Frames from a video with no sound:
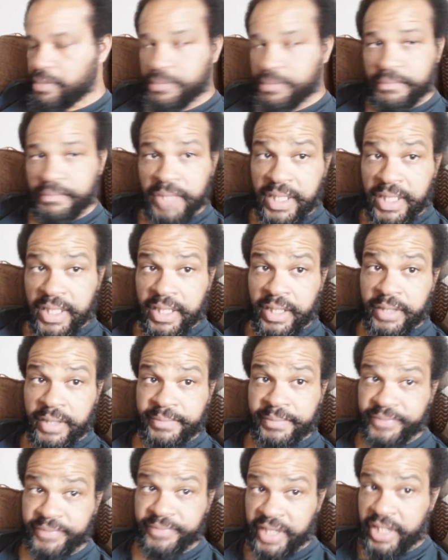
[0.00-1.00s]
but
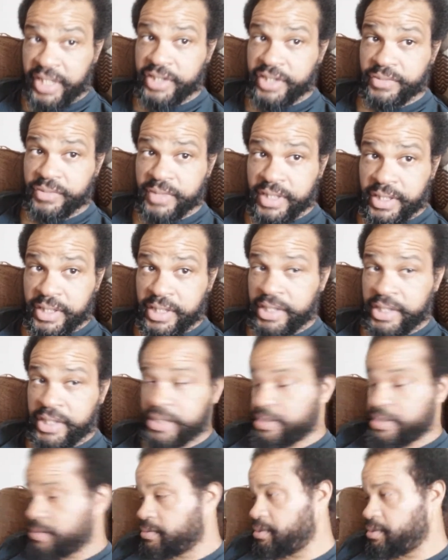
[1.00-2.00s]
um, it is what it
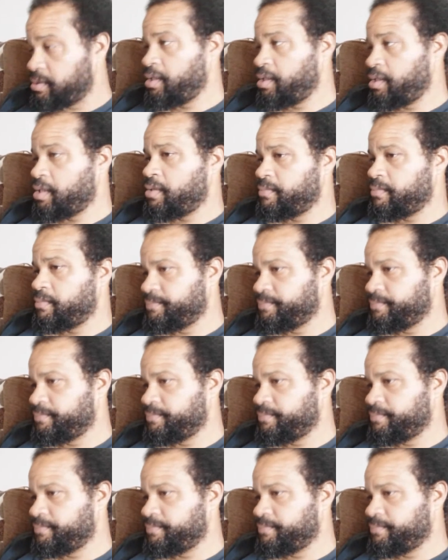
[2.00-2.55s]
is. You know.